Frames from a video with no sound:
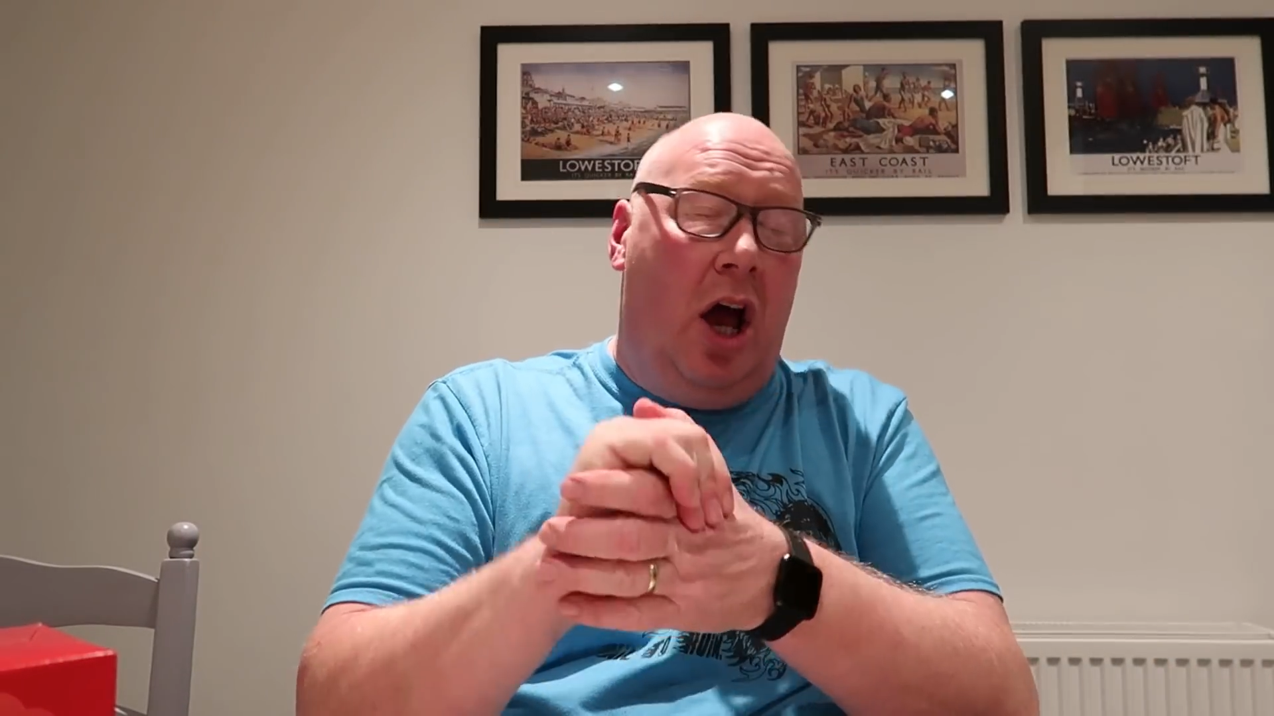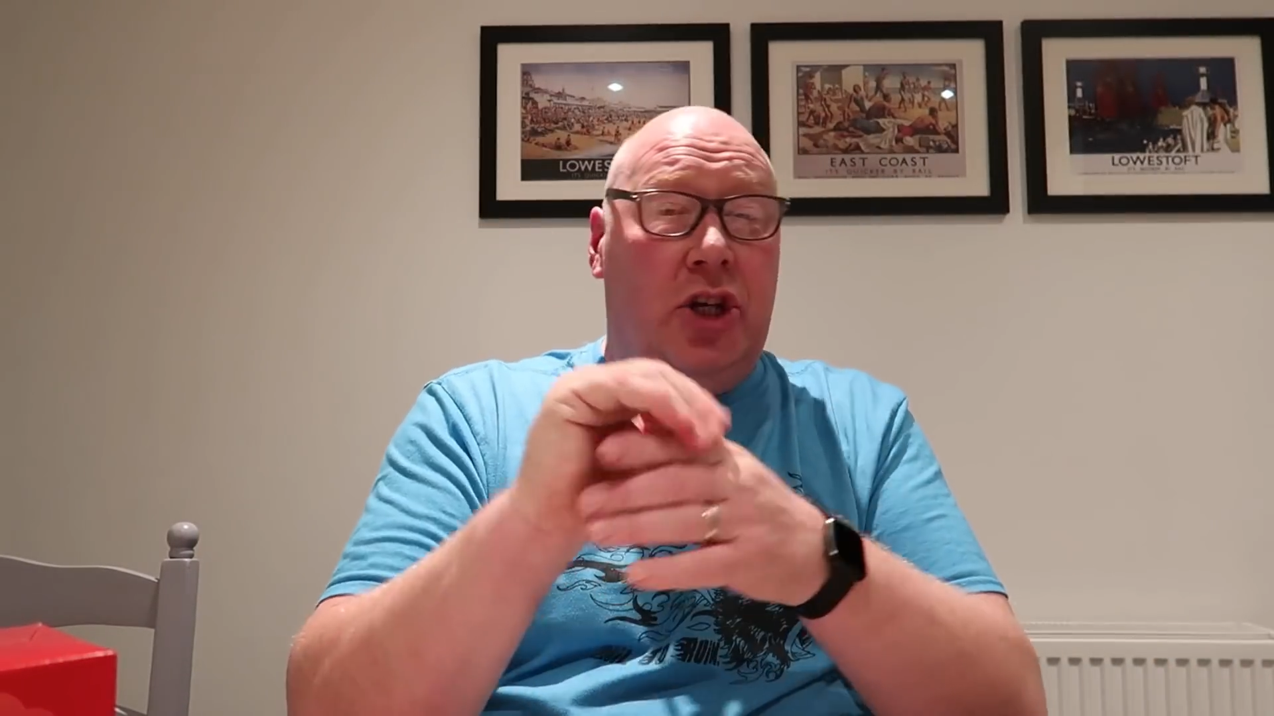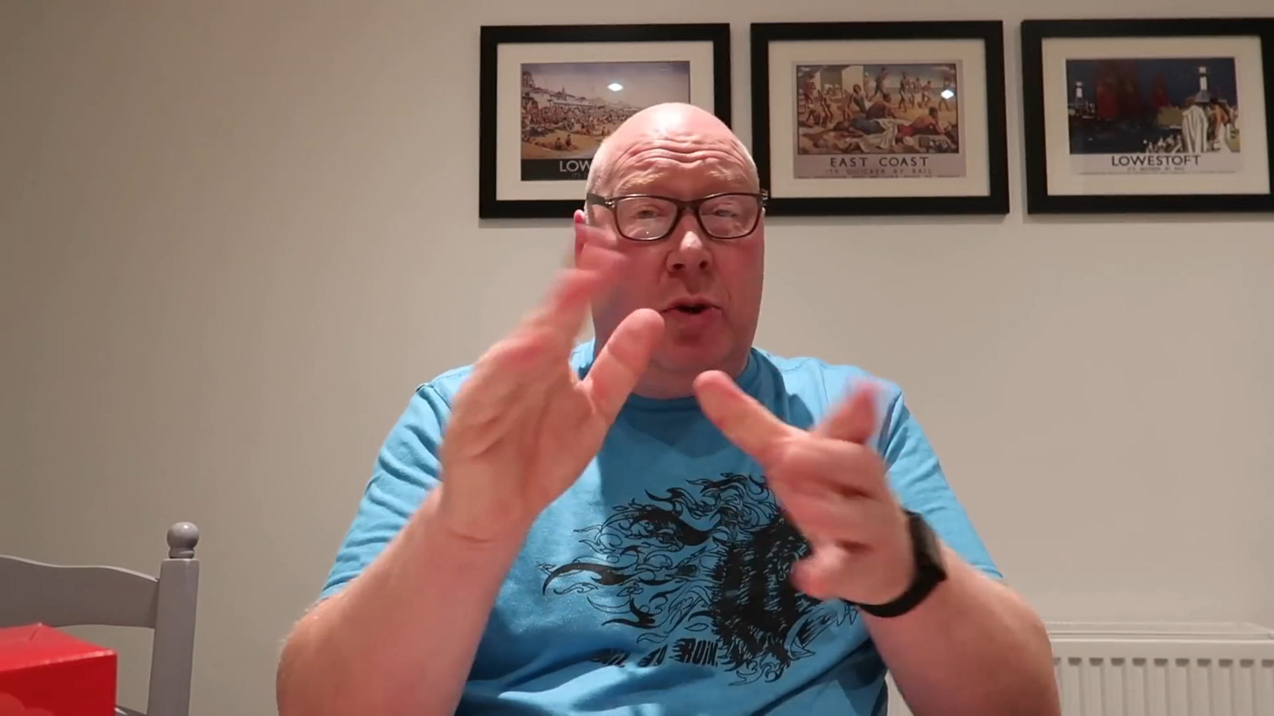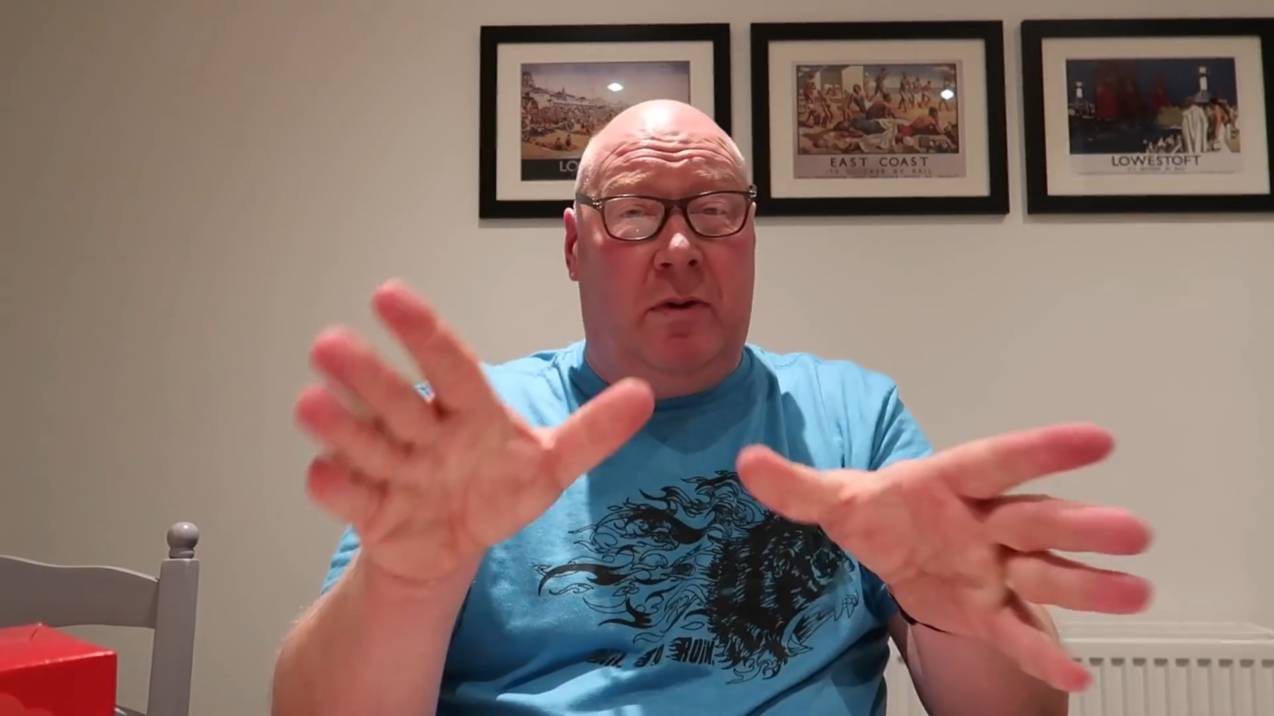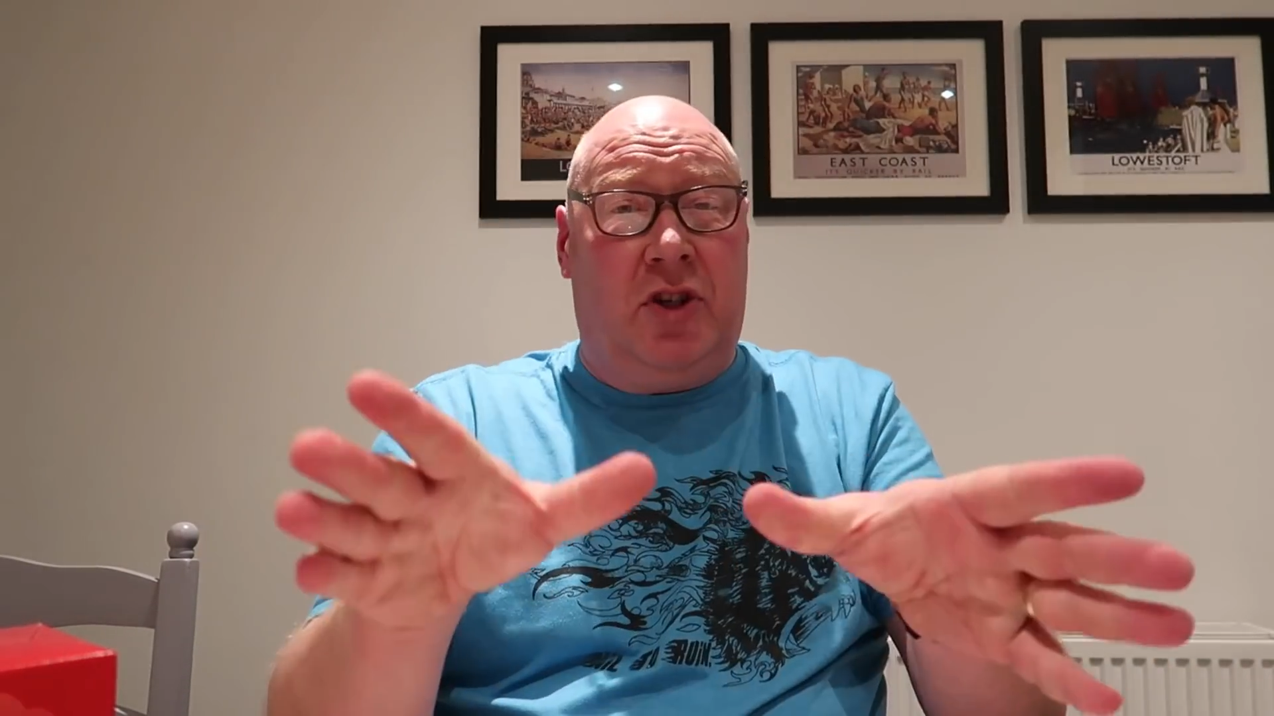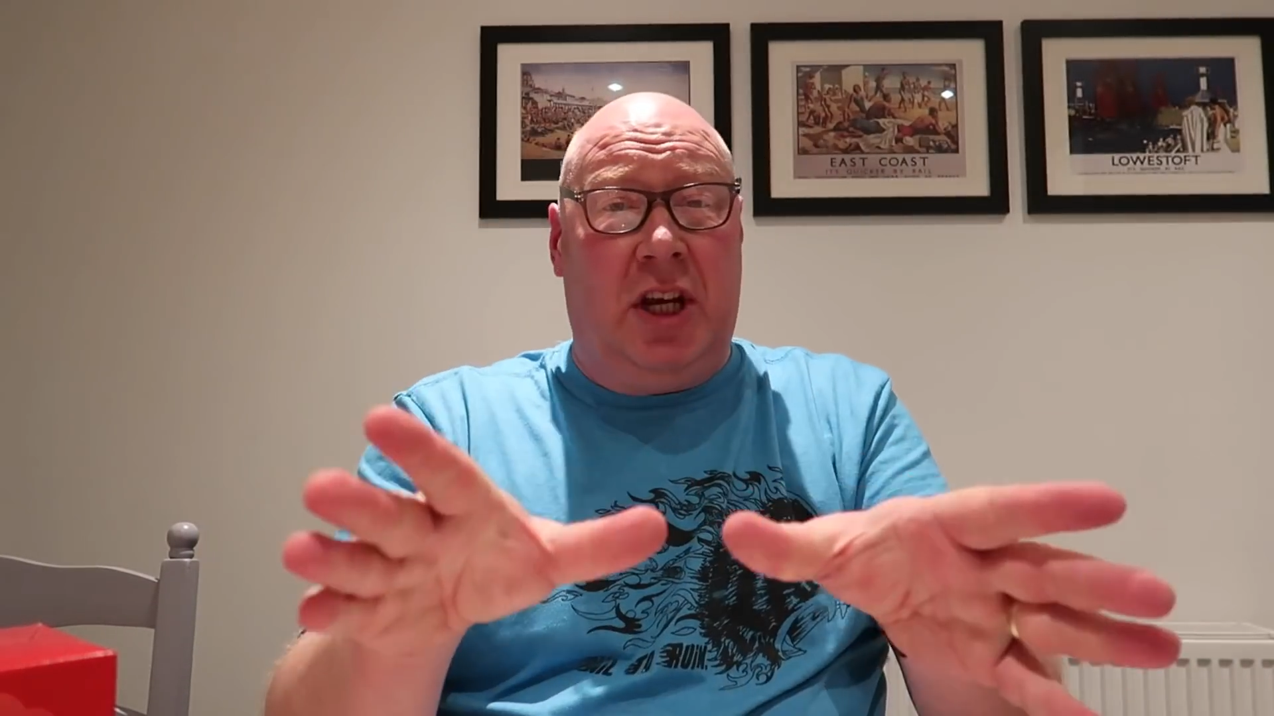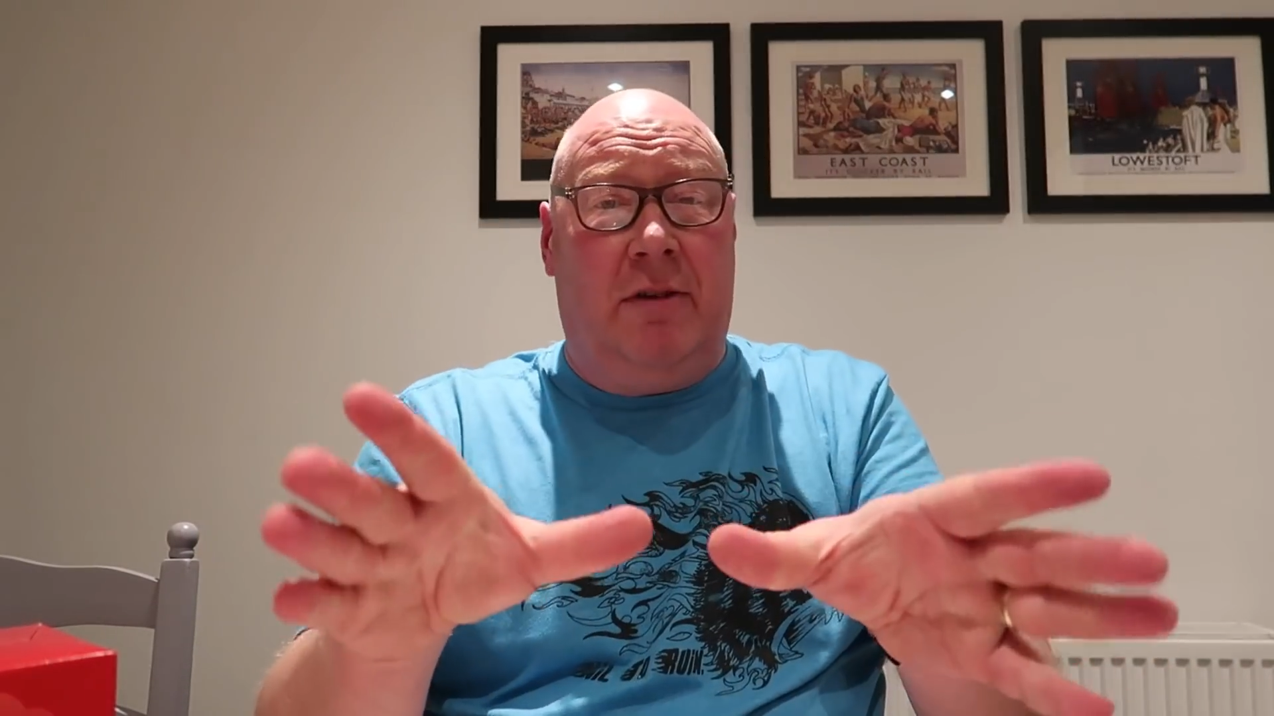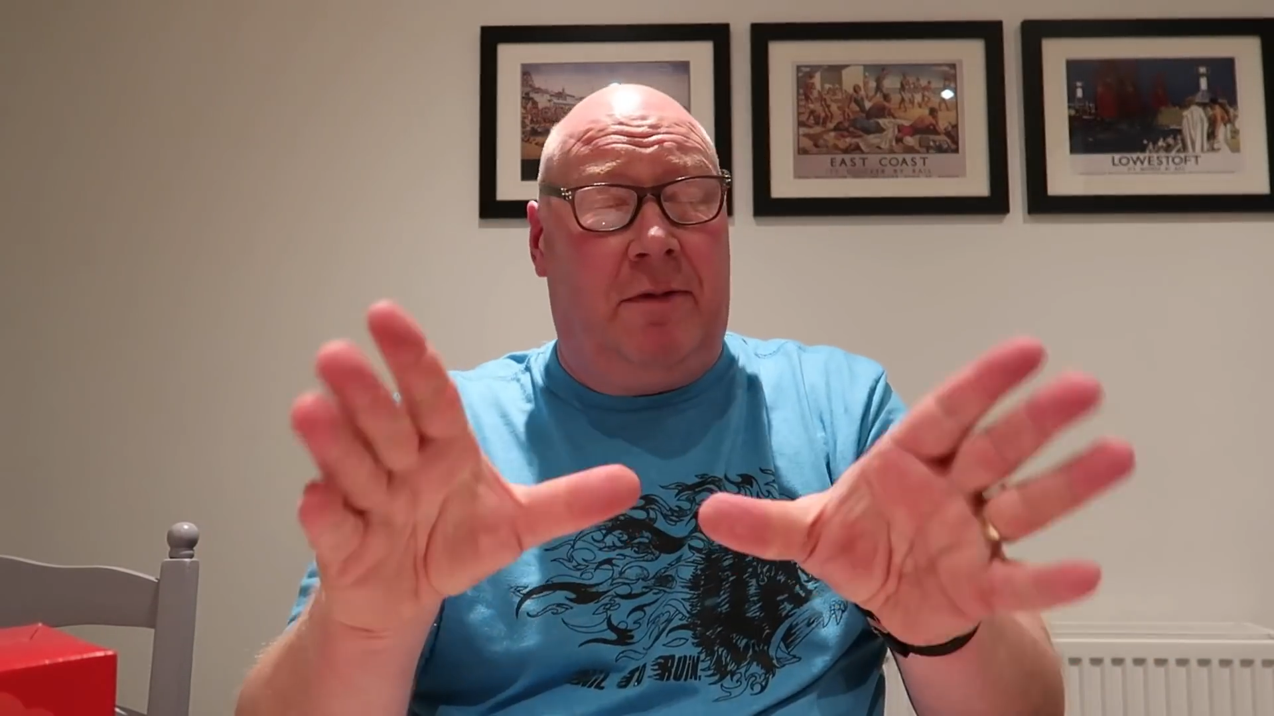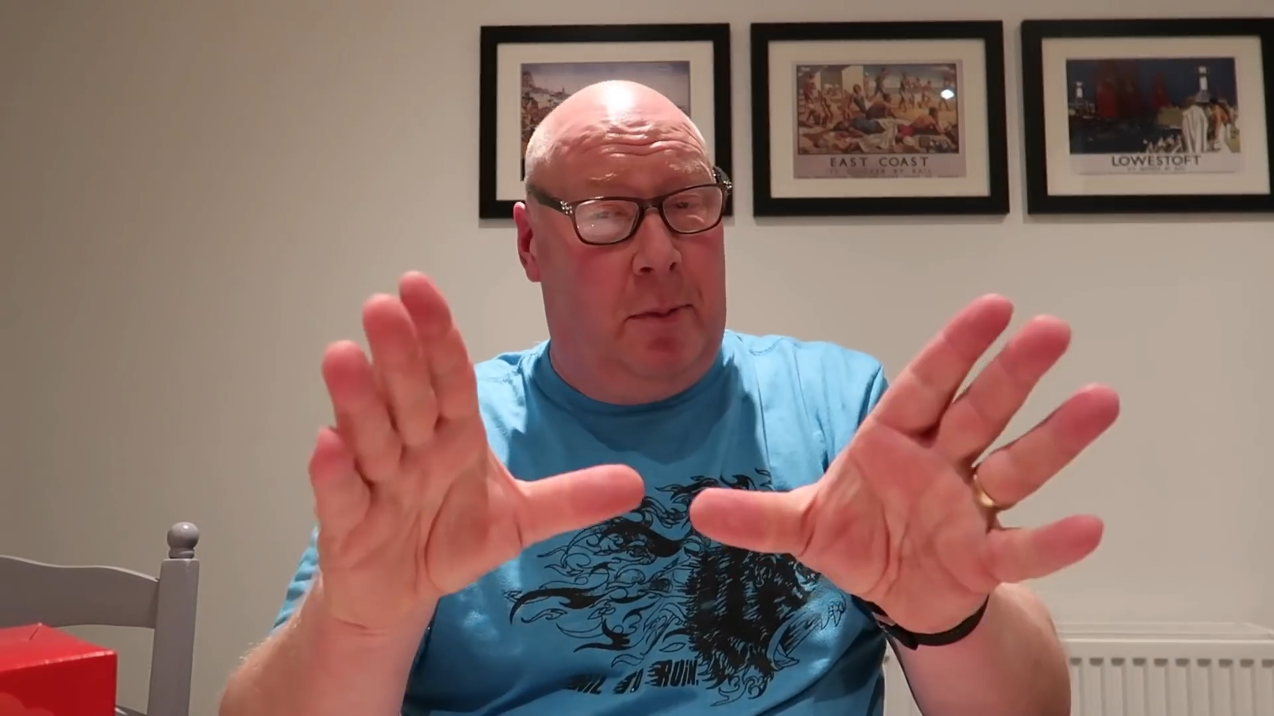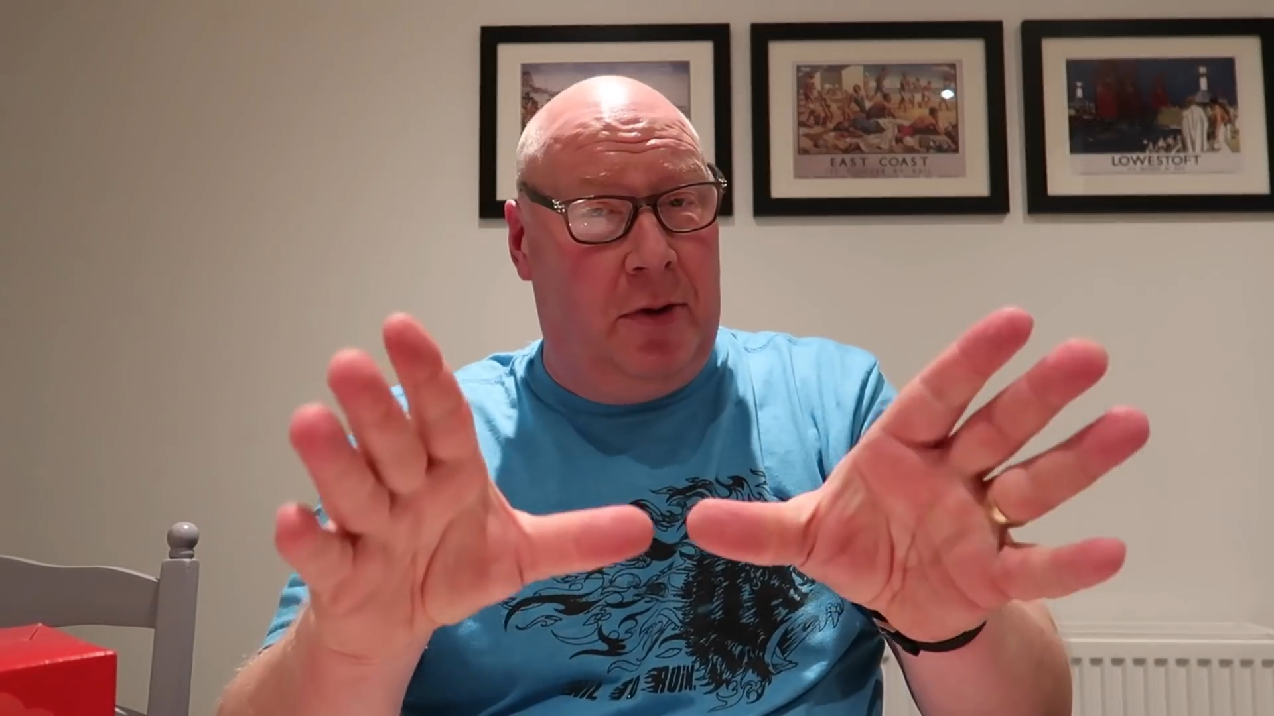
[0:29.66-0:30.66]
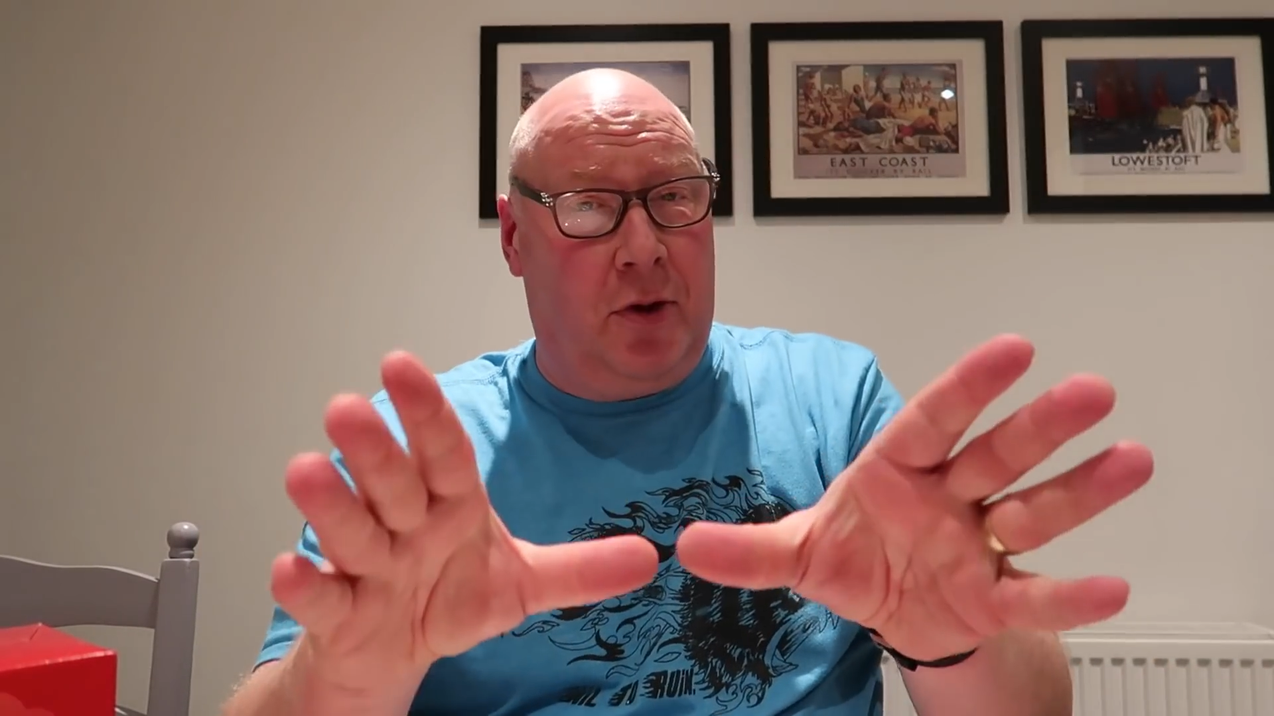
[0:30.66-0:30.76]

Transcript: as you have seen from the